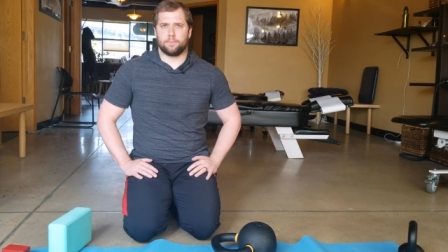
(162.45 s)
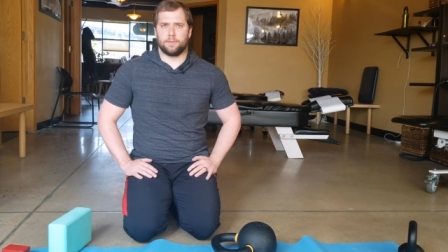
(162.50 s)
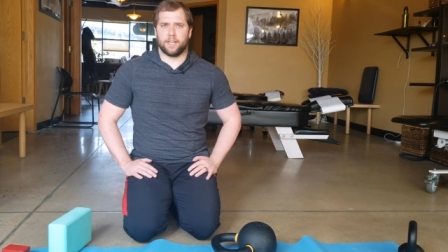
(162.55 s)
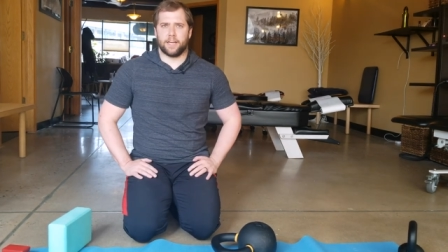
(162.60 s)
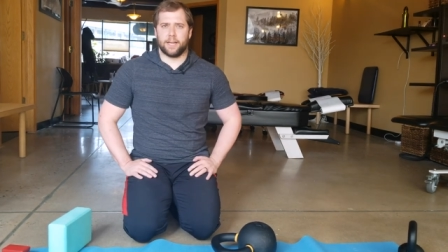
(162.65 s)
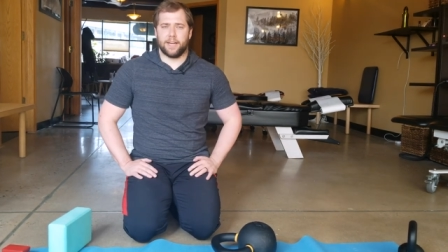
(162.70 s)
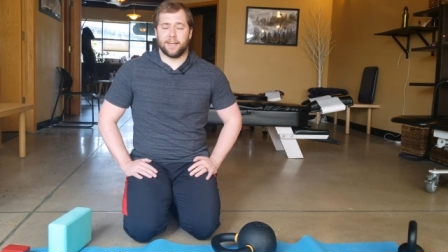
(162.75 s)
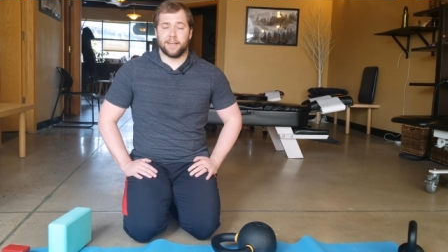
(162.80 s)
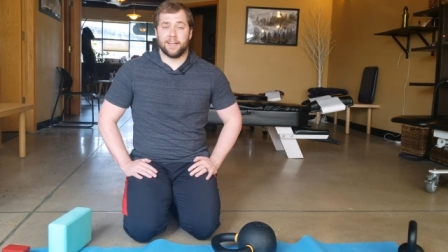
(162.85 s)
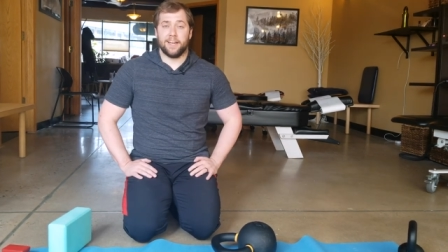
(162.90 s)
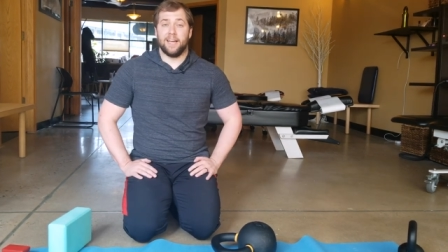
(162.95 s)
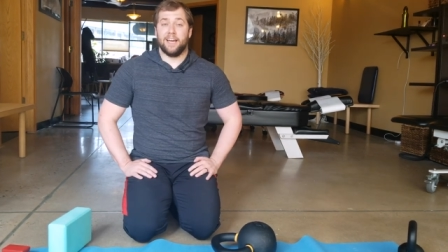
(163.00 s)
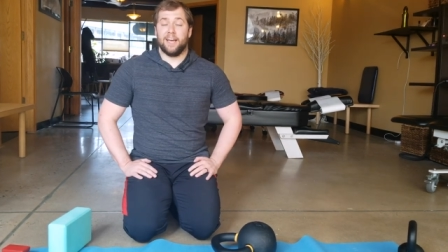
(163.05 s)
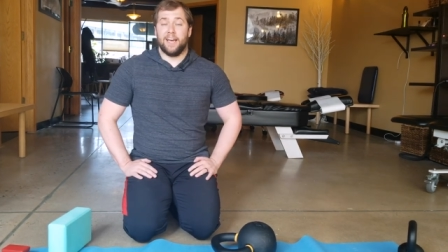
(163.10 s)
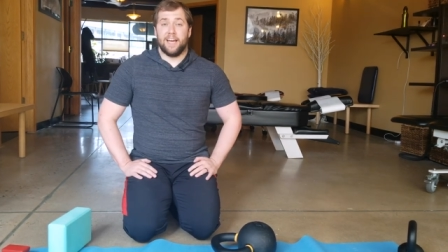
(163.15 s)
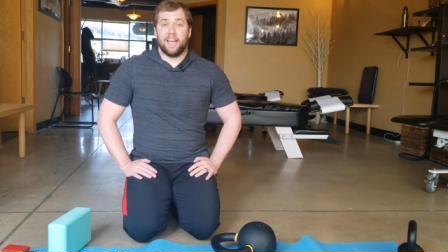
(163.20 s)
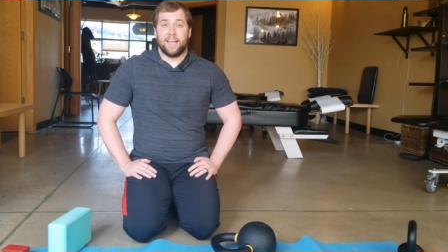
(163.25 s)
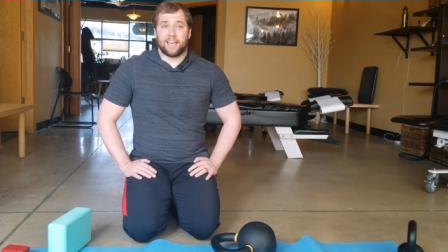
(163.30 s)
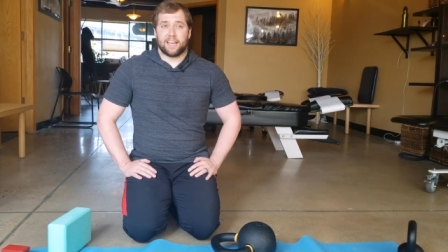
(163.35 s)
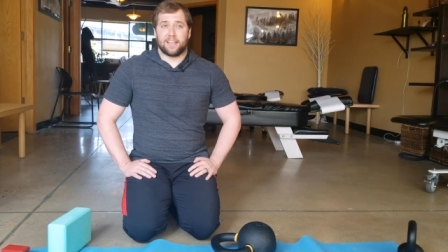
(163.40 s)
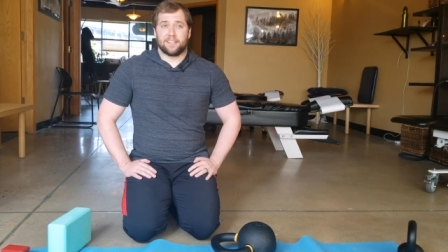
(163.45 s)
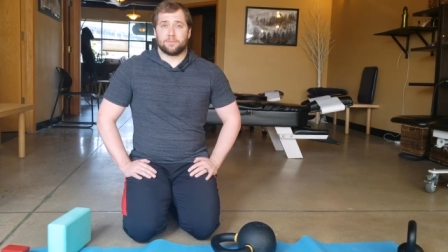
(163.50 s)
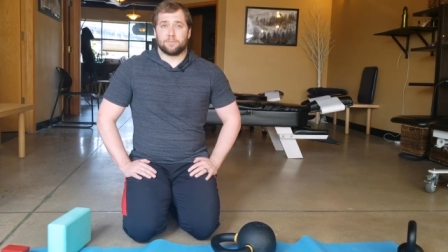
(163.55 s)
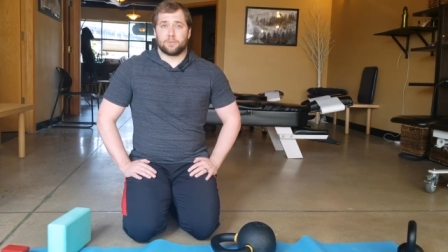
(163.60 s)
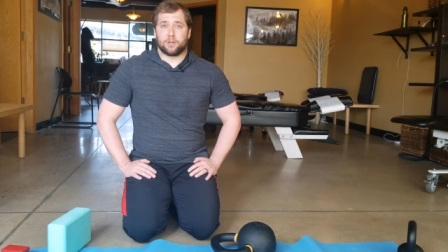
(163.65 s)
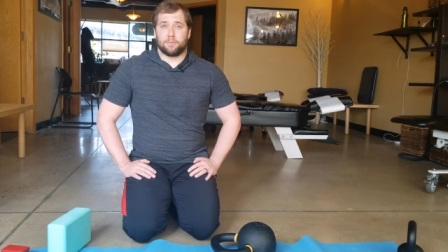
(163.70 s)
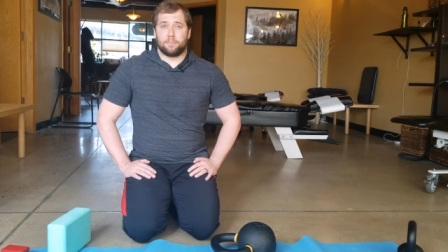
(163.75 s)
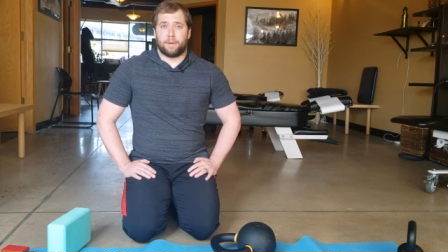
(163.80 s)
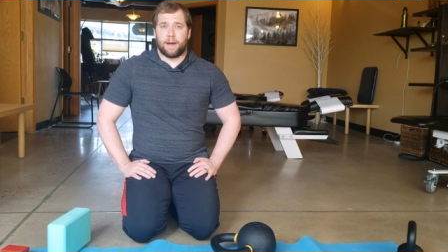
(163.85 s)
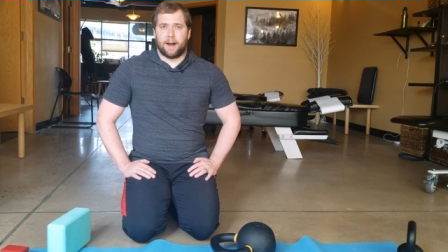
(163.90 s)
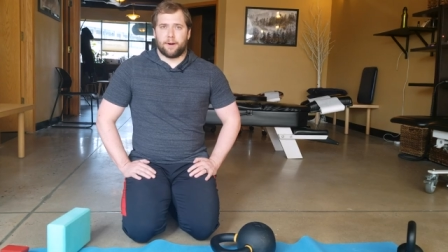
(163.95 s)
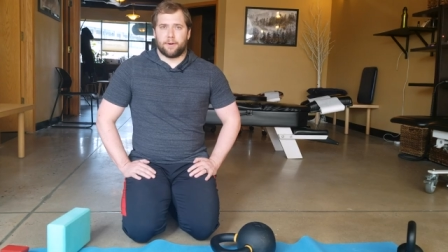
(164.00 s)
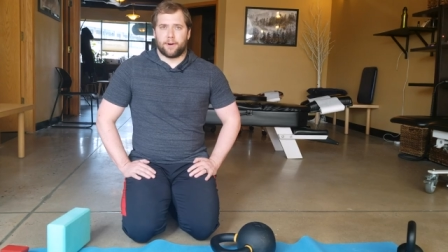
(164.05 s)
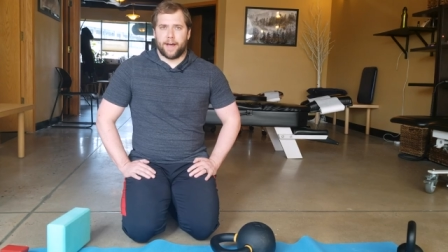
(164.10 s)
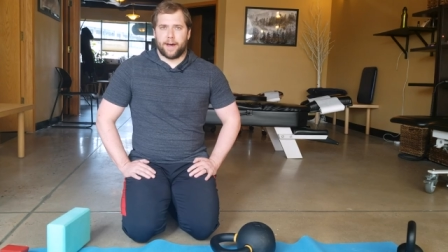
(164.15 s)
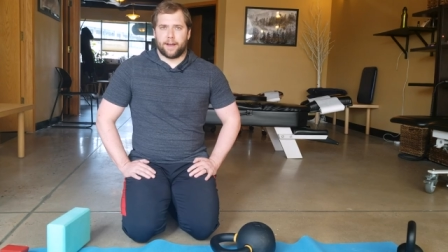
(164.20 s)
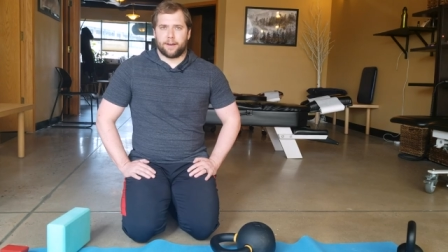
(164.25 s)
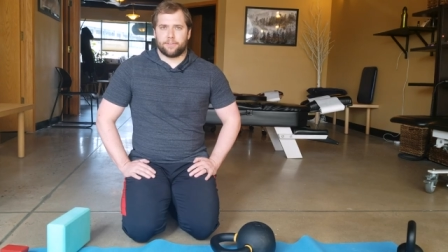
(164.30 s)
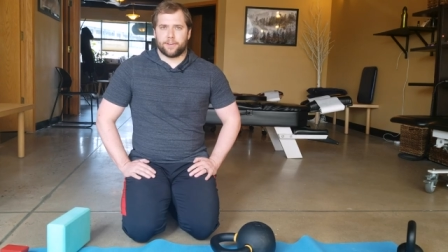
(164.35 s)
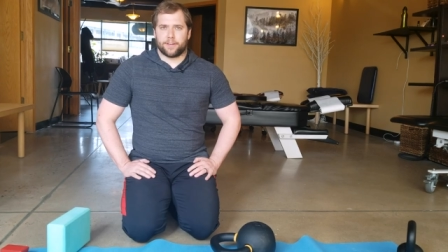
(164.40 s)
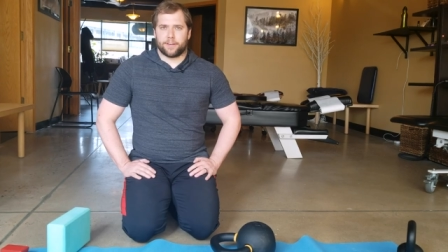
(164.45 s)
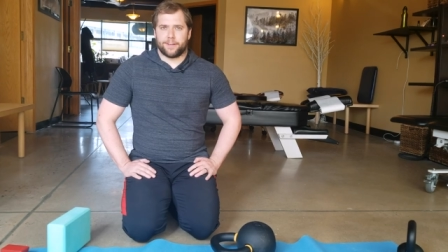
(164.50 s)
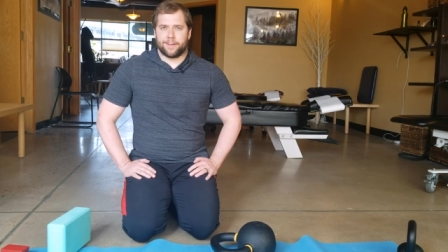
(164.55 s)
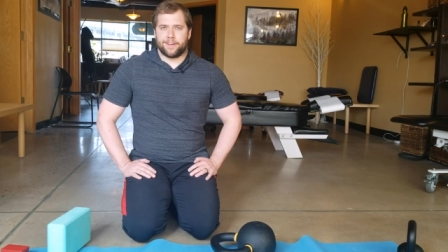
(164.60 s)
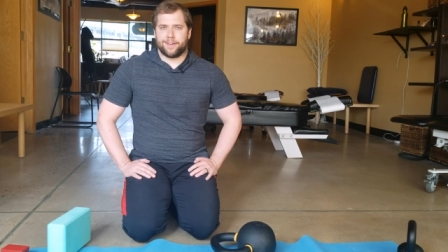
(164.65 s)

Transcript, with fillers: plane, get some good power out of it.